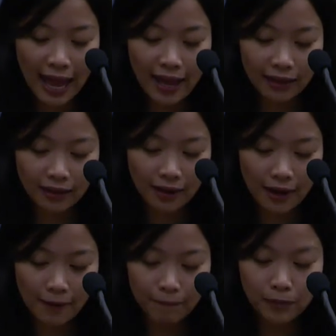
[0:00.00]
that
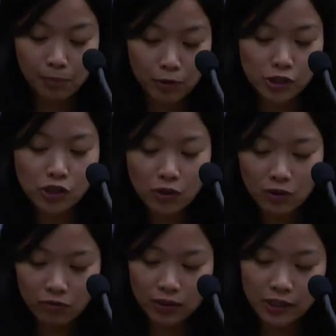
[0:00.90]
um, the pursuit
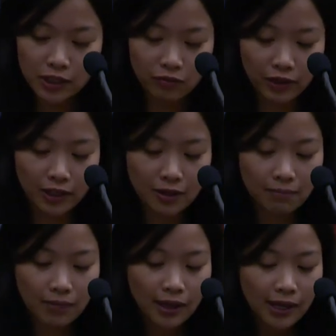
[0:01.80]
of religious
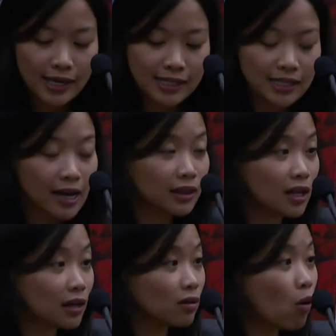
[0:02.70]
freedom is done
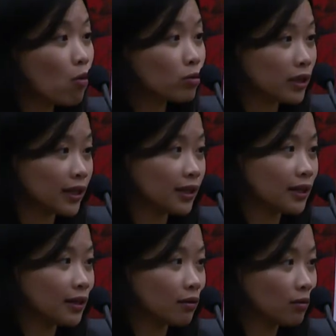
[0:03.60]
not only
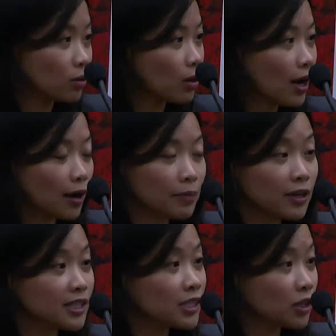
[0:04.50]
uh,
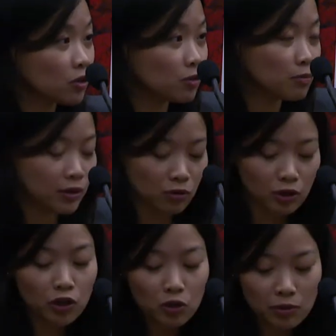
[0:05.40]
because it's a human,
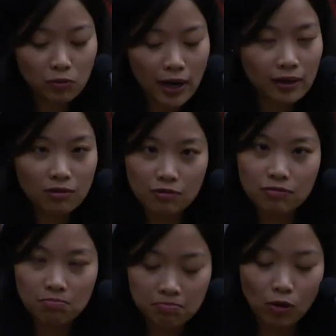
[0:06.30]
human right,
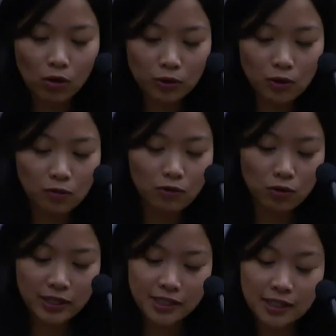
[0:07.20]
of, although, of
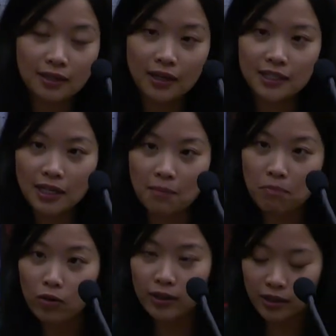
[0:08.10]
course, it's, a, it's an
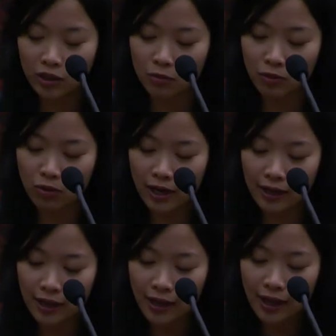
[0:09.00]
important human right,